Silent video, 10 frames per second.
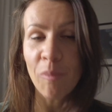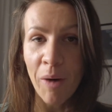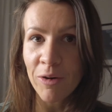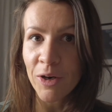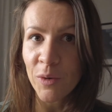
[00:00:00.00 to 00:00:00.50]

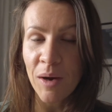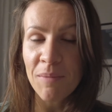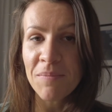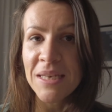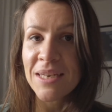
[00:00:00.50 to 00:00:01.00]
Tomorrow
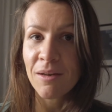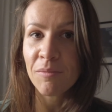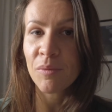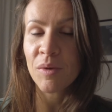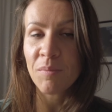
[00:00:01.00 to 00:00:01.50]
I'm meeting
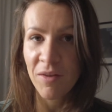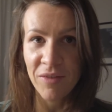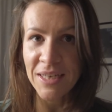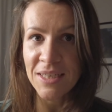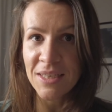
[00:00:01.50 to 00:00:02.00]
up with my
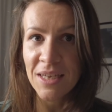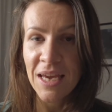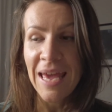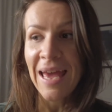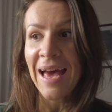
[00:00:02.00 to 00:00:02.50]
friend
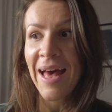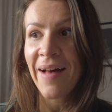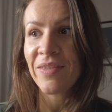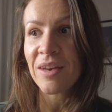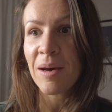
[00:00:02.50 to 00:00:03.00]

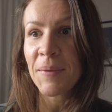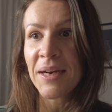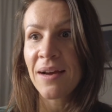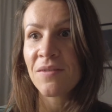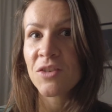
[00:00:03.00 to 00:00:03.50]
and I'm
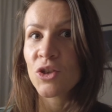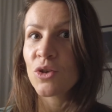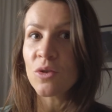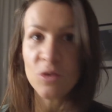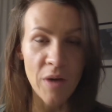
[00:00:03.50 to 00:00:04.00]
gonna have
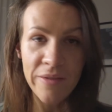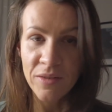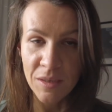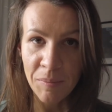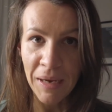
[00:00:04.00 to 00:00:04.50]
to
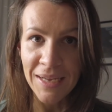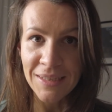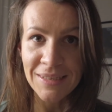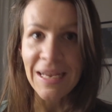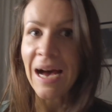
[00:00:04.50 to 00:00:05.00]
drive to the
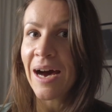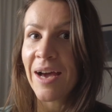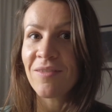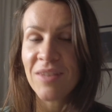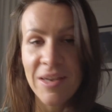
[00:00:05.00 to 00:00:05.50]
place.
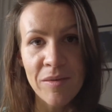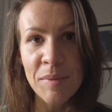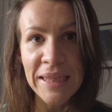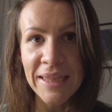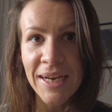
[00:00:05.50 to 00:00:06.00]
I've never
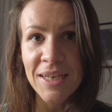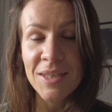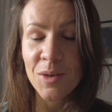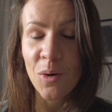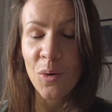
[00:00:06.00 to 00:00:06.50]
been
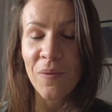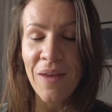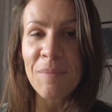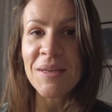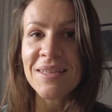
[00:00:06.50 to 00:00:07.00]
there, so
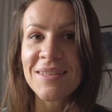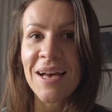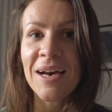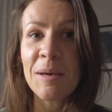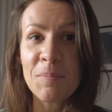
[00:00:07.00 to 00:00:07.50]
that means
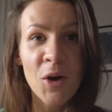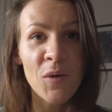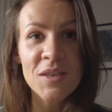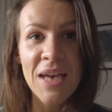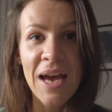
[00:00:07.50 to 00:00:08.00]
that I'm
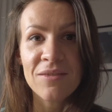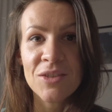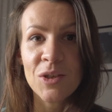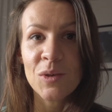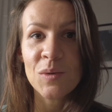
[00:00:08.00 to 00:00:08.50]
going to
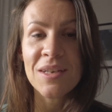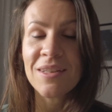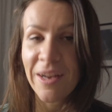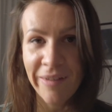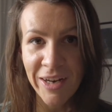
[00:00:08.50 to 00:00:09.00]
have to use
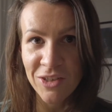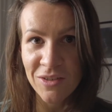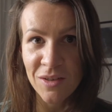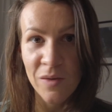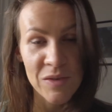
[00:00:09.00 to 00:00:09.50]

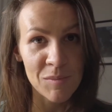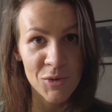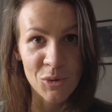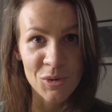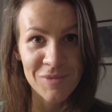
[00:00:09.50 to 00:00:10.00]
directions of
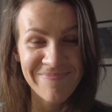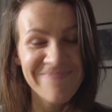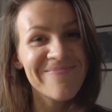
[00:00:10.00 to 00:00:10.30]
some sort.